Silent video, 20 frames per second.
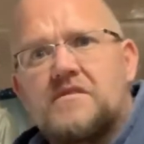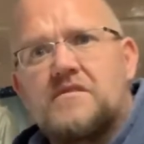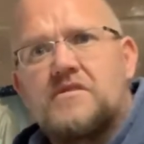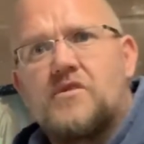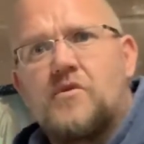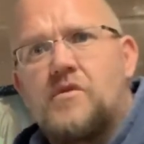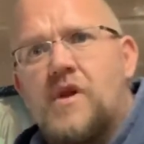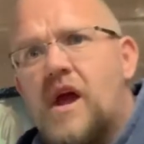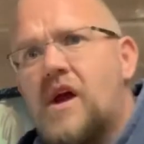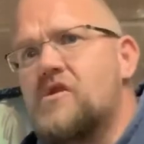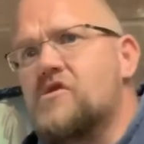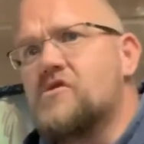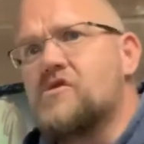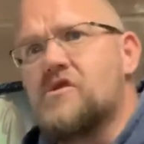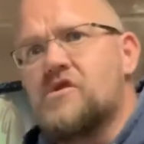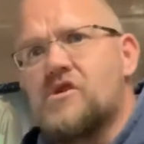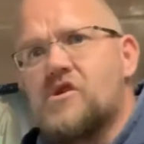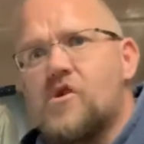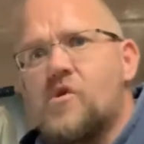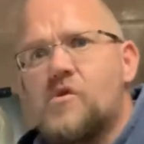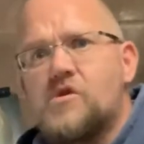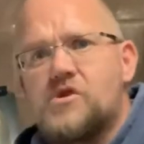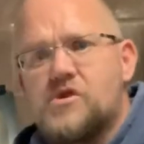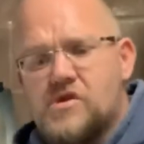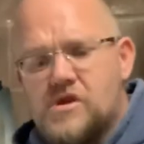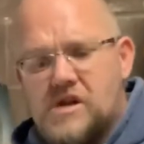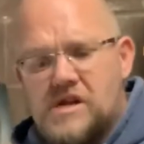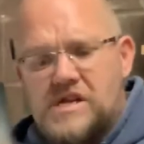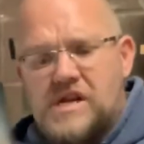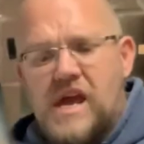So now you're going to go and you're
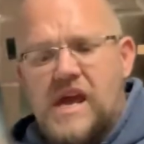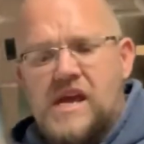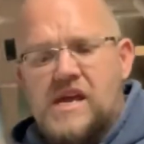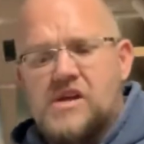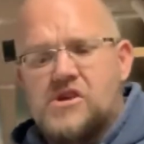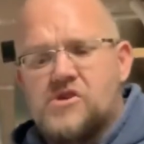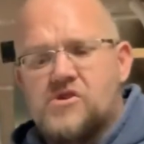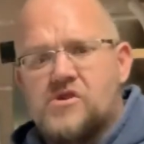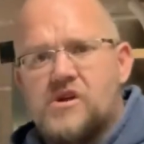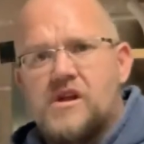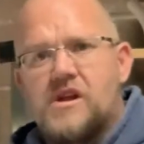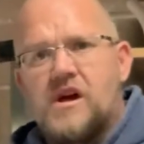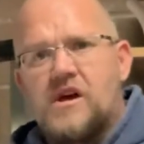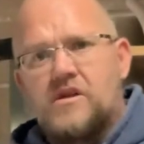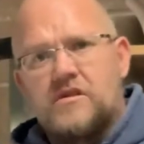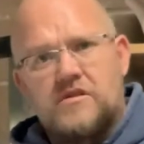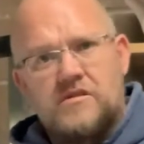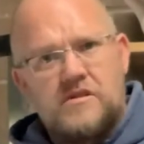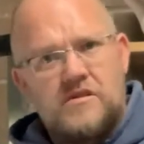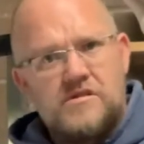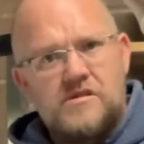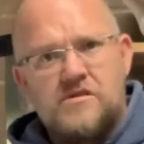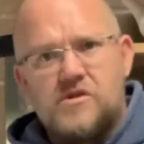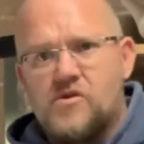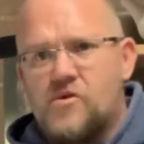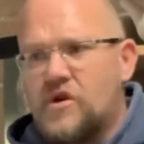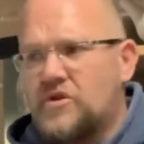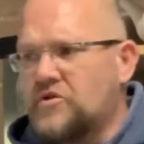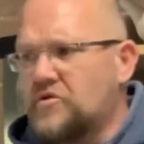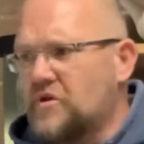going to take and
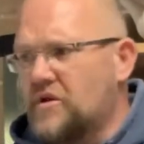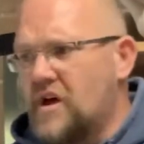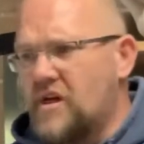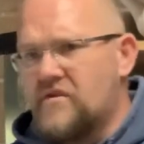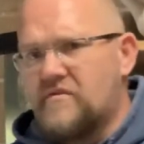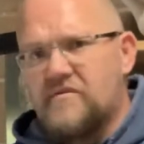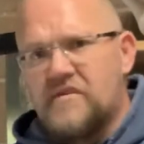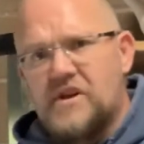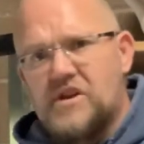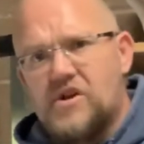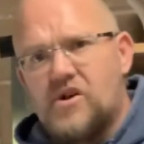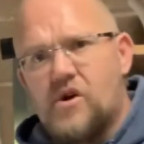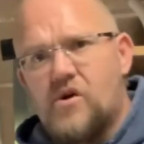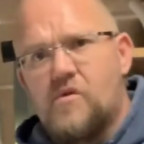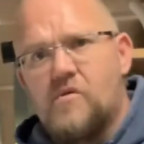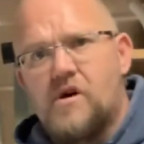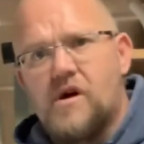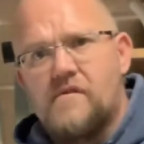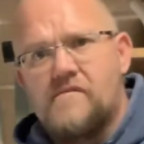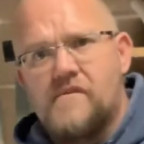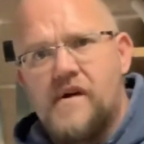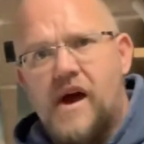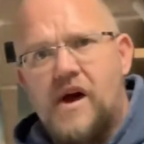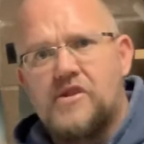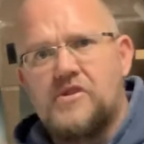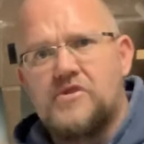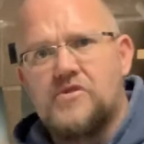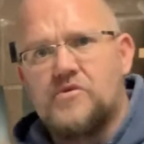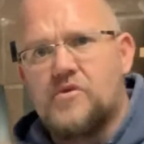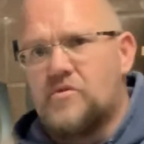I'll do another video of how
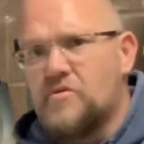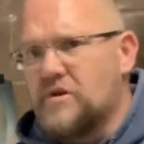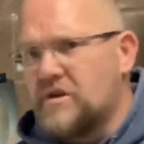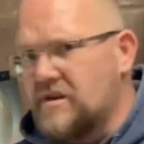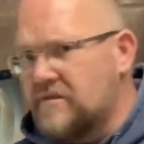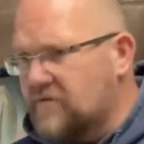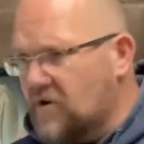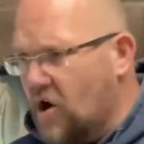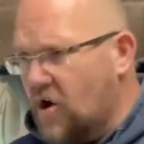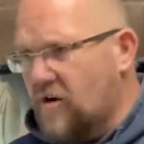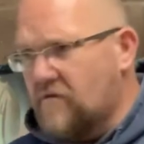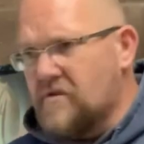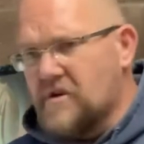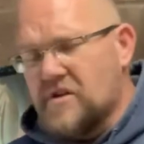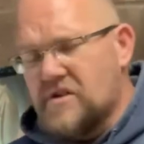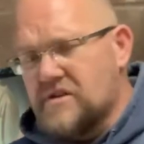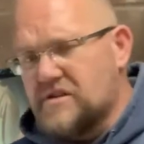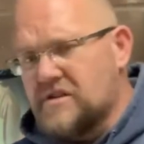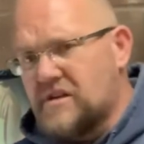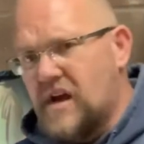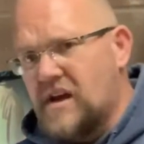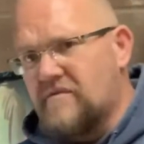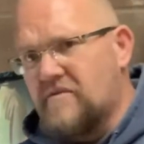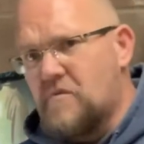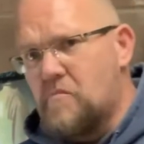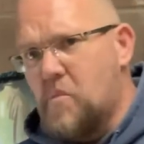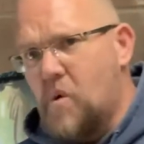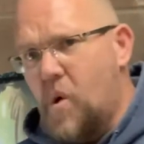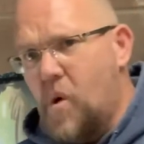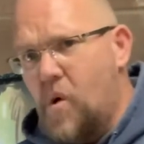to do a relief carving on the side of a
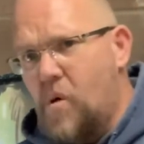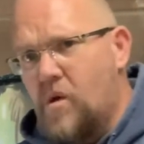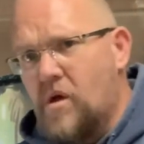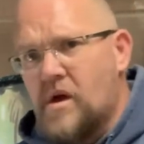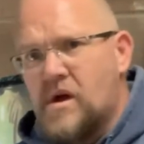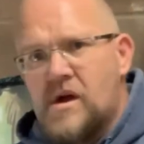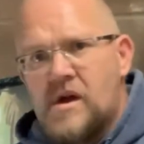bowl.